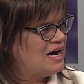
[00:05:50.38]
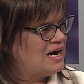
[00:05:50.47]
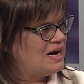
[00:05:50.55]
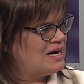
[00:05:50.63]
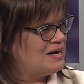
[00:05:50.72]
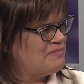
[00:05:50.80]

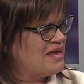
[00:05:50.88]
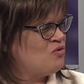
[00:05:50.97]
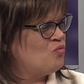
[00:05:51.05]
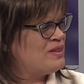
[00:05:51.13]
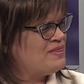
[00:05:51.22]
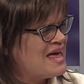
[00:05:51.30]
And
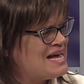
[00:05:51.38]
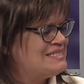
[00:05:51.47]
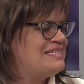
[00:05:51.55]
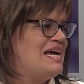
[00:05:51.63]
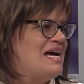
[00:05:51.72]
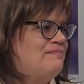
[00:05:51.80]
when that's
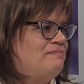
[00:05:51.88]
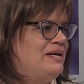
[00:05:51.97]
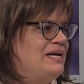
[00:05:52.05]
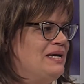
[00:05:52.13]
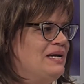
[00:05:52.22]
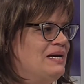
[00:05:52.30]

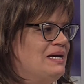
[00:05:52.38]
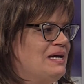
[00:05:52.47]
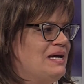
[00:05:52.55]
happening,